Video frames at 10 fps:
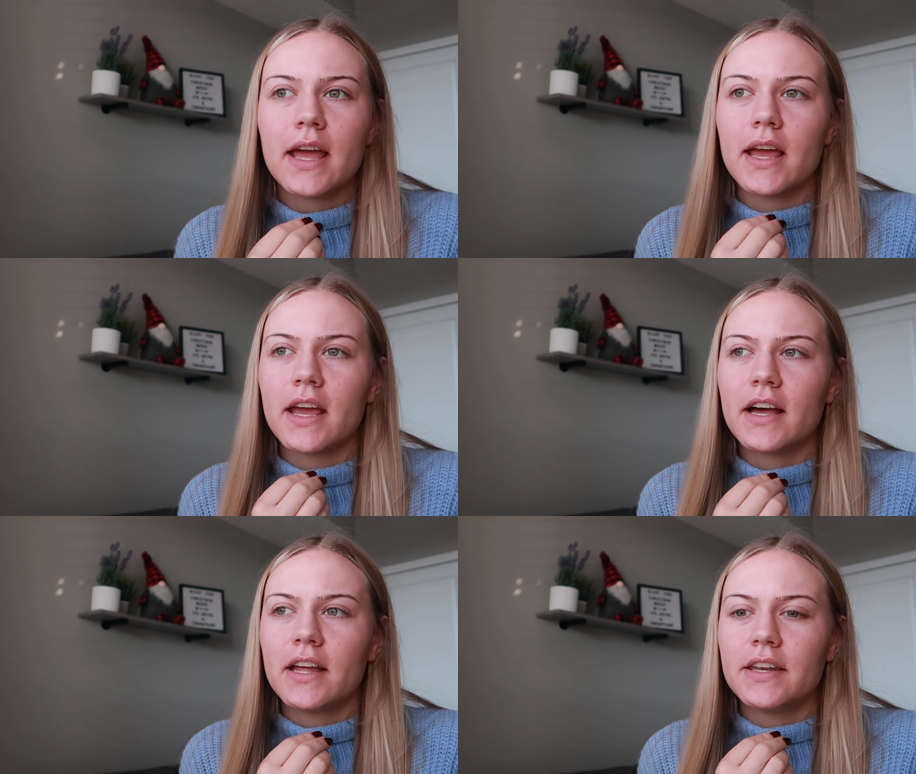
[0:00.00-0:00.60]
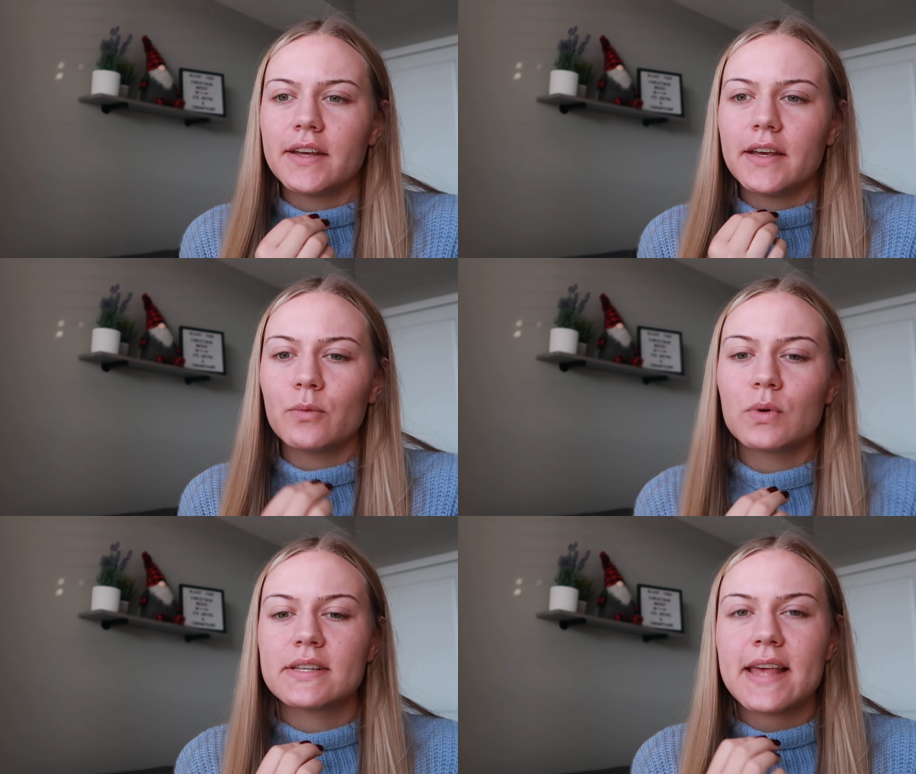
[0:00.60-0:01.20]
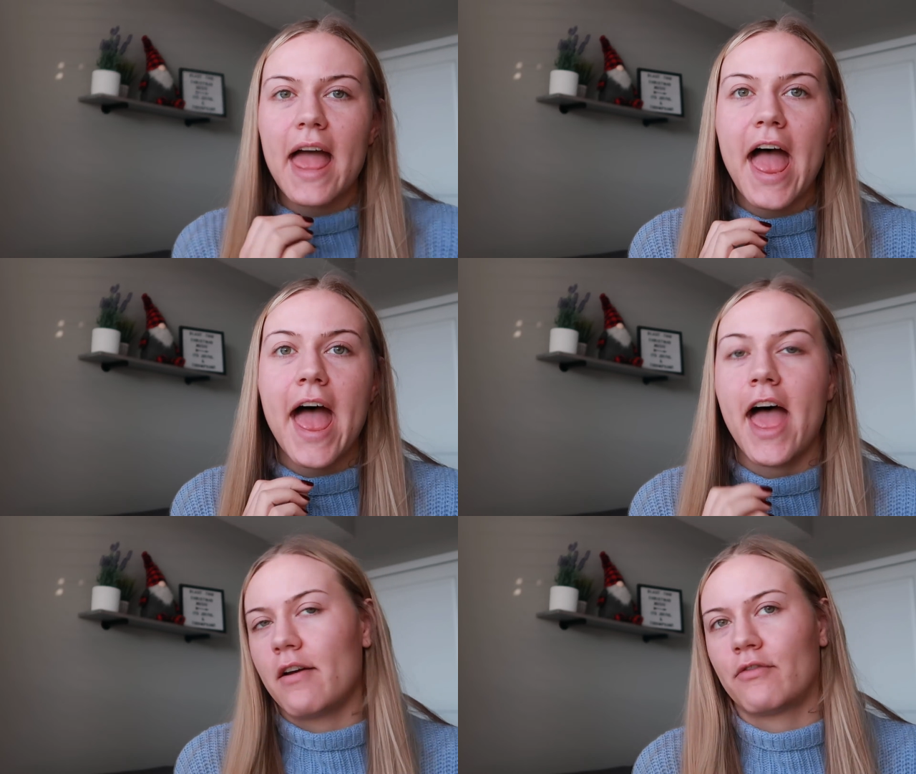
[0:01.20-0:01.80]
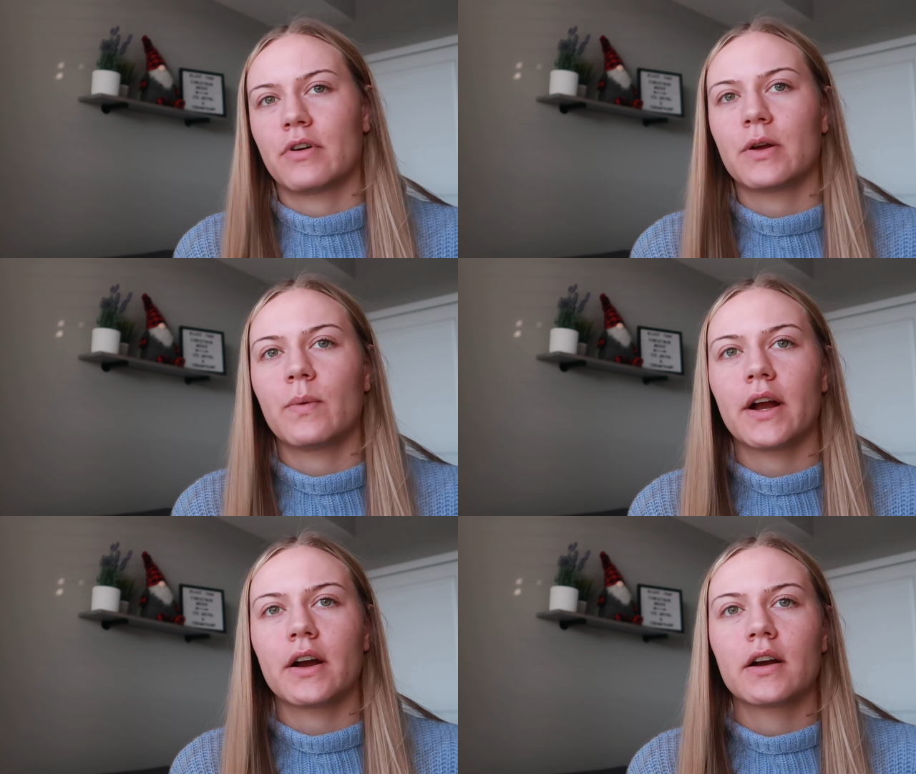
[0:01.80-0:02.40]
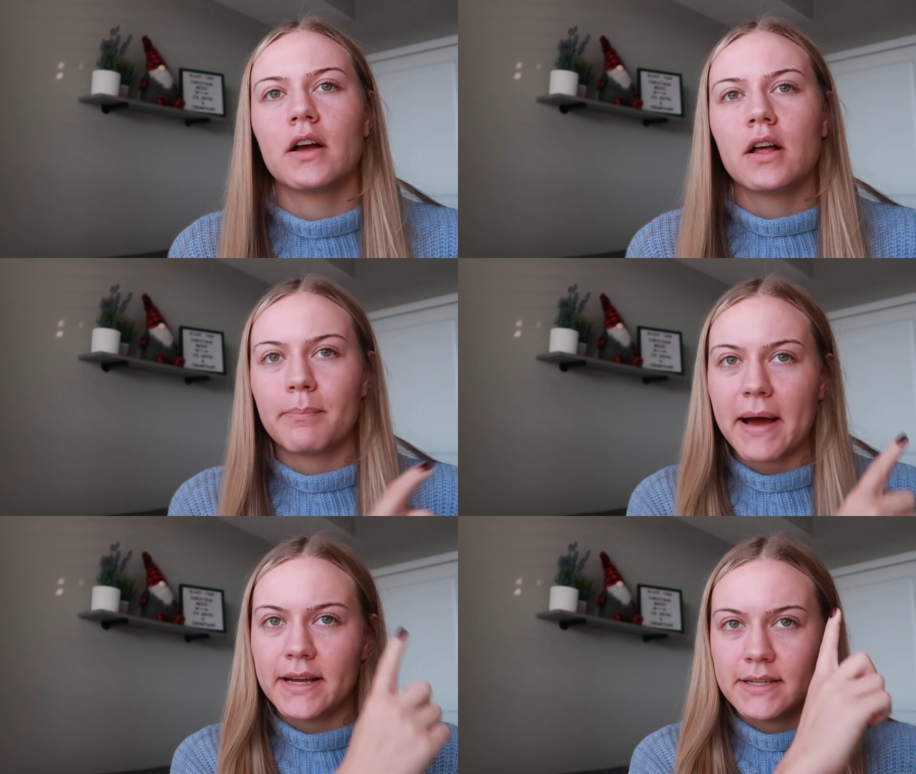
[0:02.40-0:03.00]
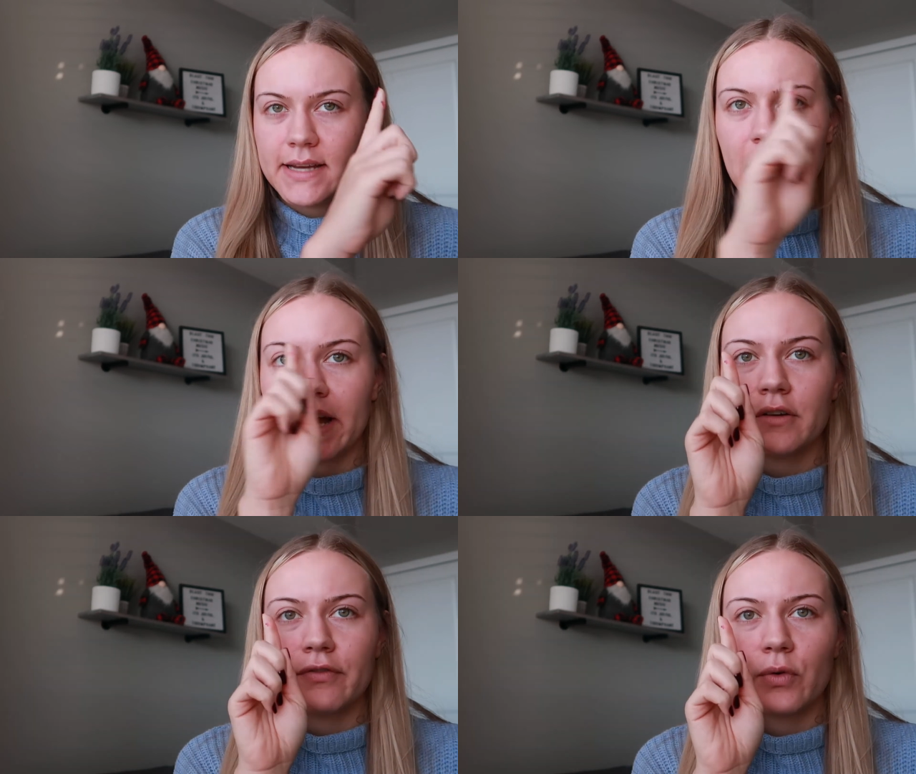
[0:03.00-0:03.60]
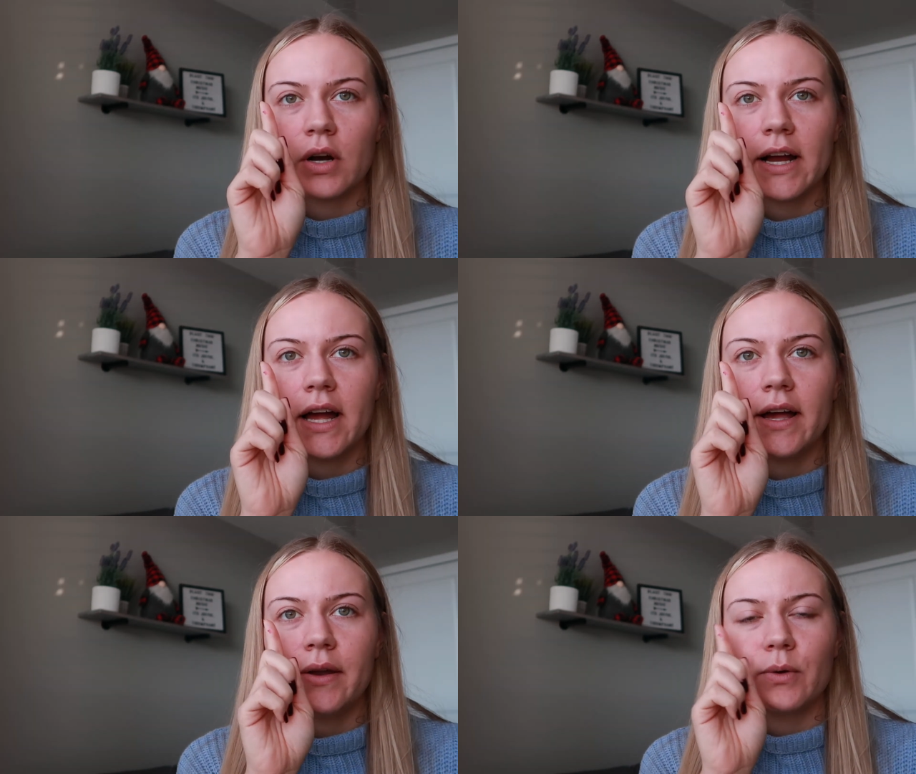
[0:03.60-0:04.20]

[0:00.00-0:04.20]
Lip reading: and it was everywhere. My entire forehead